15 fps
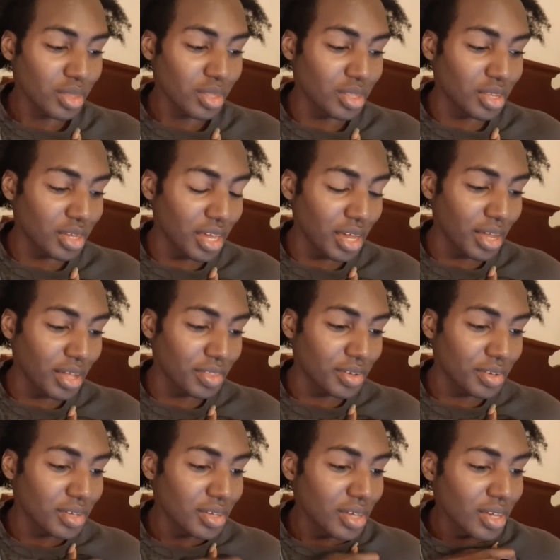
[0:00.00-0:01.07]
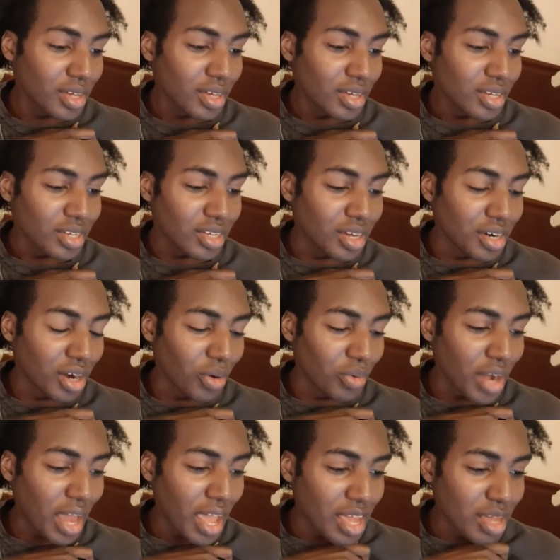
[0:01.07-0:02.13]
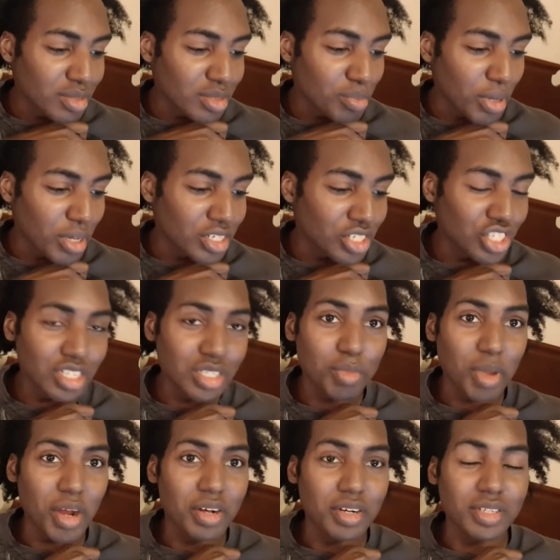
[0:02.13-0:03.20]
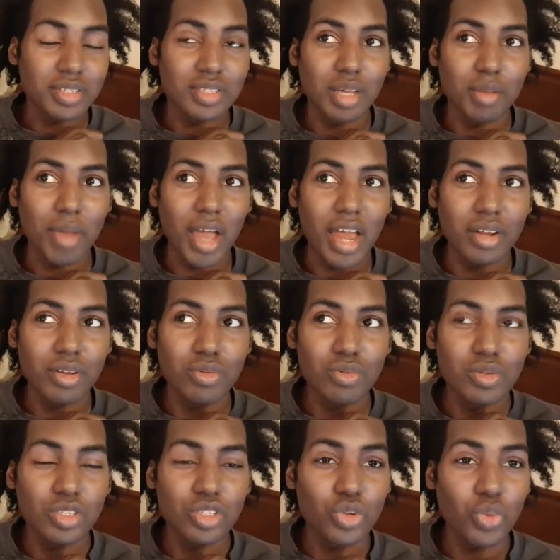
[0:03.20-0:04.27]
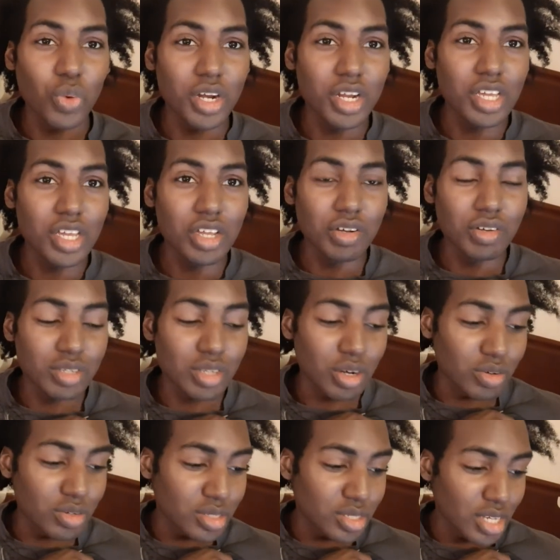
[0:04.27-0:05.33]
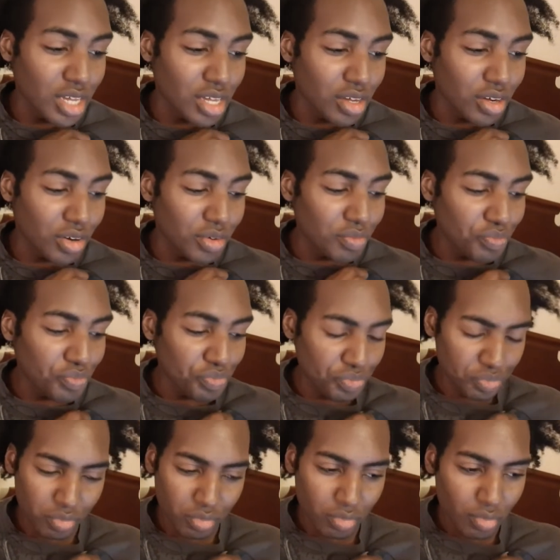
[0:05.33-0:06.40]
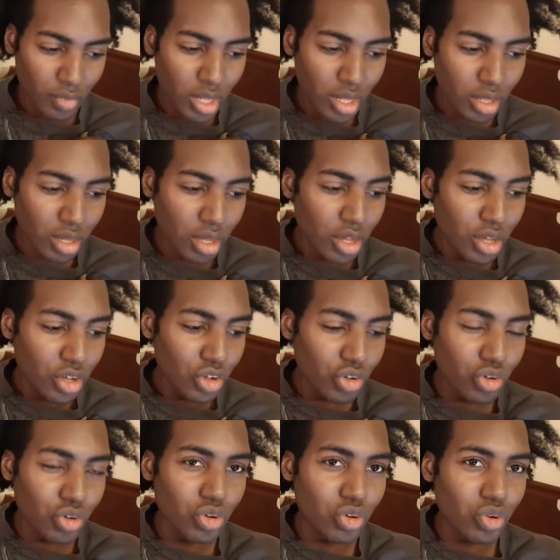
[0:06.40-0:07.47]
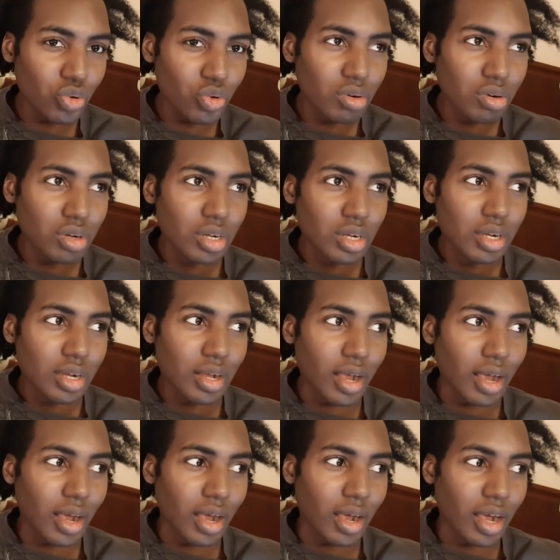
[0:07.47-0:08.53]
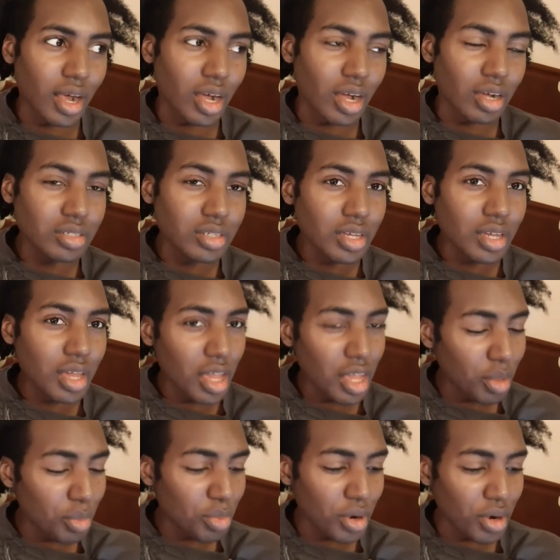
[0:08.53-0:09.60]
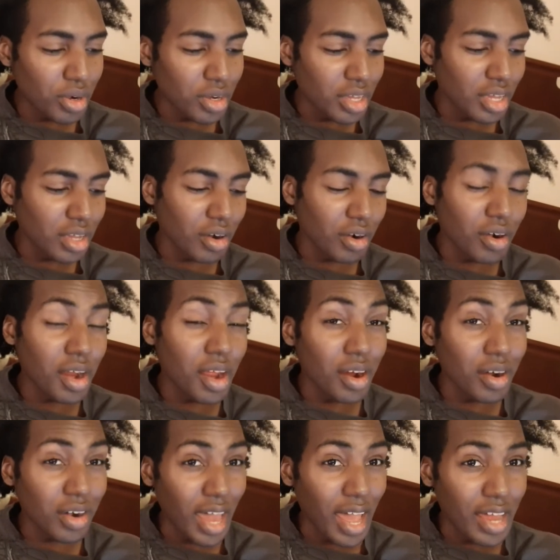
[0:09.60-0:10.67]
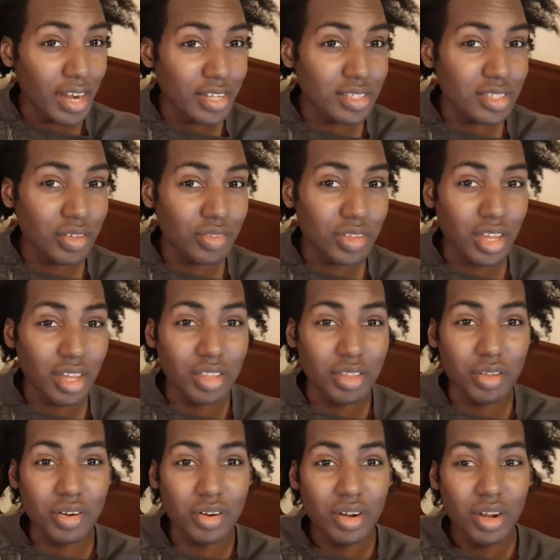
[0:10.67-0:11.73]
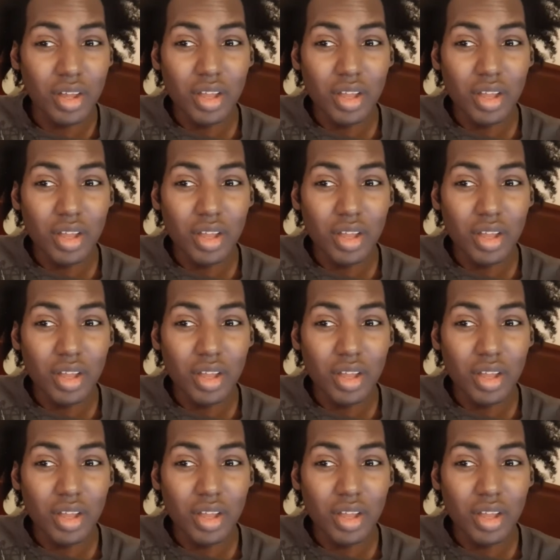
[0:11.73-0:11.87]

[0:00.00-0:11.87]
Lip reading: together. You know, names. But she's married to somebody who's 20 years her senior. Who helped her get her hairline and stuff together.